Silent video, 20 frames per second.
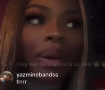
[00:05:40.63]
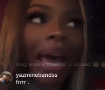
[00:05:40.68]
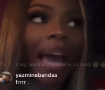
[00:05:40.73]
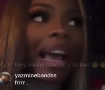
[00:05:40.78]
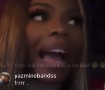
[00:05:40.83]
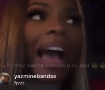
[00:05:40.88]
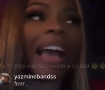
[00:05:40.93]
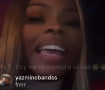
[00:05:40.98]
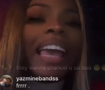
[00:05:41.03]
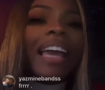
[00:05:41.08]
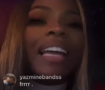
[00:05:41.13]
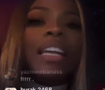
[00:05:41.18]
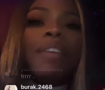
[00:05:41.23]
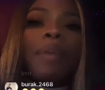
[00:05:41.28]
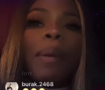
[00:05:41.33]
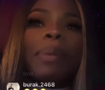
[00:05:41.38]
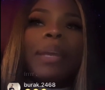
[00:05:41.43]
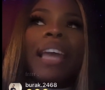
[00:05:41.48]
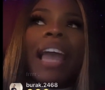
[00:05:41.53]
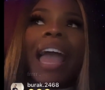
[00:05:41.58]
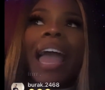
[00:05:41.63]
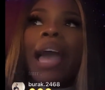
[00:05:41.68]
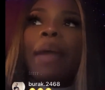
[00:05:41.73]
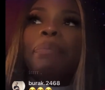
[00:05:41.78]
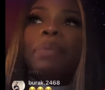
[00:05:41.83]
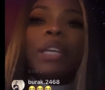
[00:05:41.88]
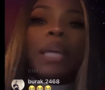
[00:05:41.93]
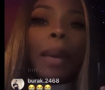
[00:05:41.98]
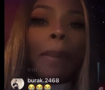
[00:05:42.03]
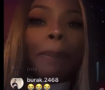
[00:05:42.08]
like I can't even be
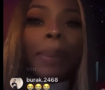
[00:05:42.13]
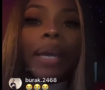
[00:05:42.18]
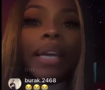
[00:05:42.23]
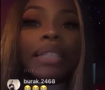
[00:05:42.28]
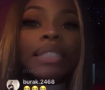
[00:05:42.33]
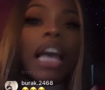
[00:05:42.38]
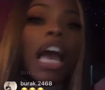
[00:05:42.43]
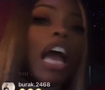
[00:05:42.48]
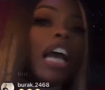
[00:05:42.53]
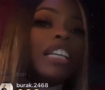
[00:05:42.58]
happy and peace.